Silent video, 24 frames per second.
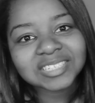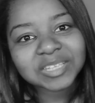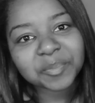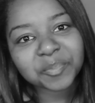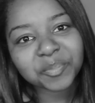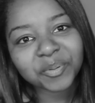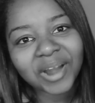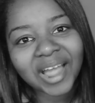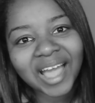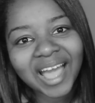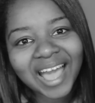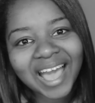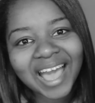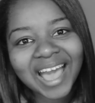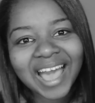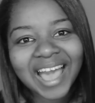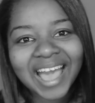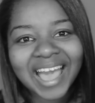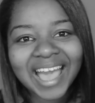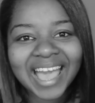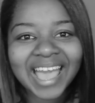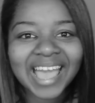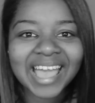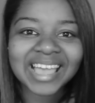Surprise,
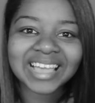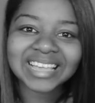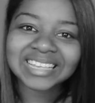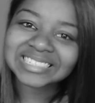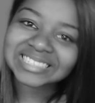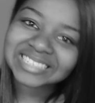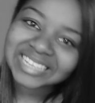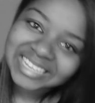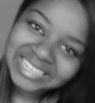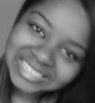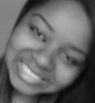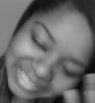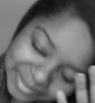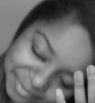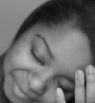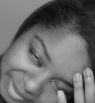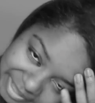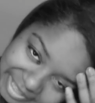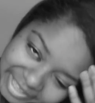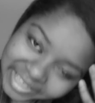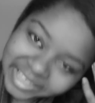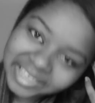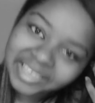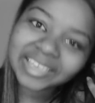it's me.